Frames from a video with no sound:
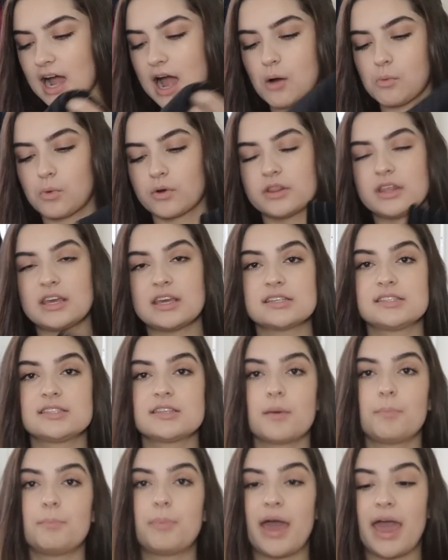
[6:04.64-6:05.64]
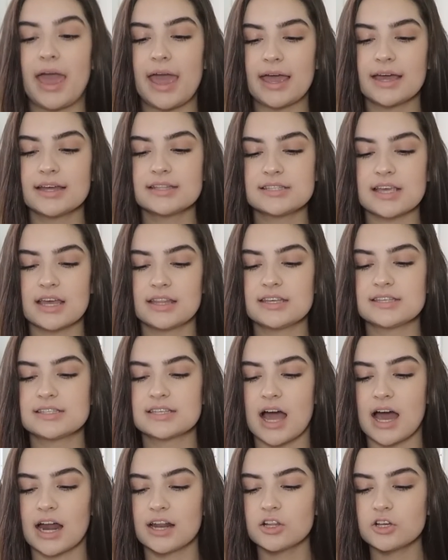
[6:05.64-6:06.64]
got were these pants and these
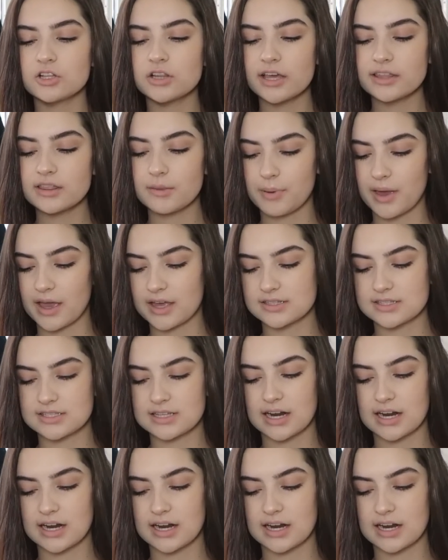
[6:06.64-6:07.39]
kind of look like the pants